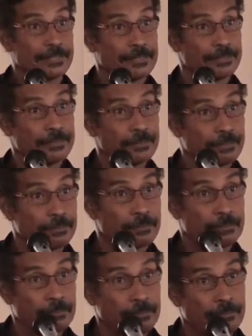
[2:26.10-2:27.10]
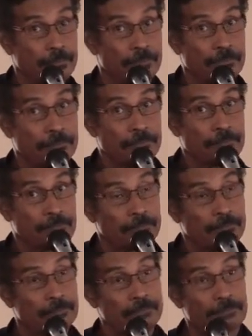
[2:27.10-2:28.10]

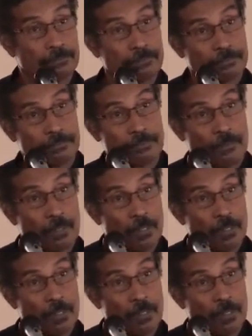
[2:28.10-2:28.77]
(no one is talking)